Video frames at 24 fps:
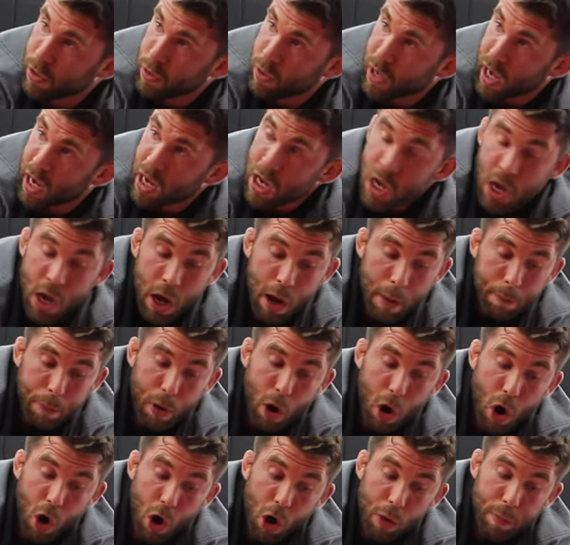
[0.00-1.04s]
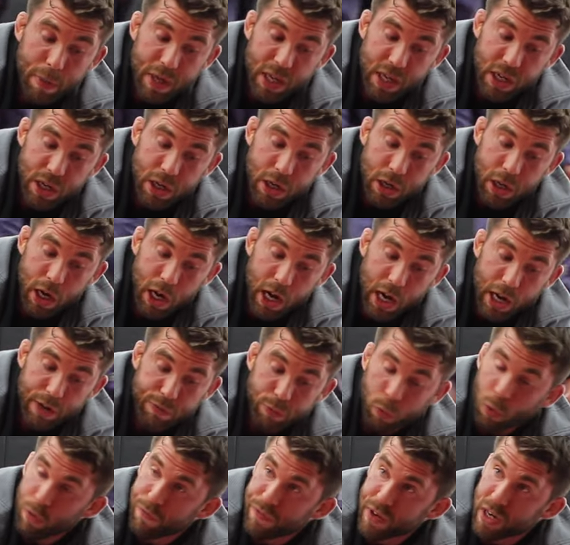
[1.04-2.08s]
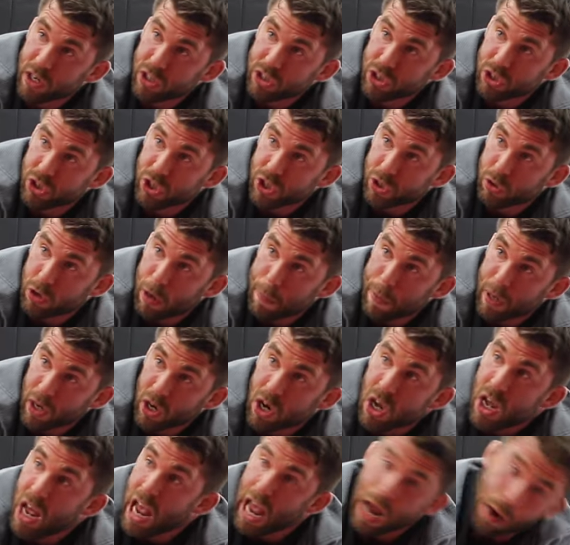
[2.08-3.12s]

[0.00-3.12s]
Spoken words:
okay? Palm in, four fingers into the grip here,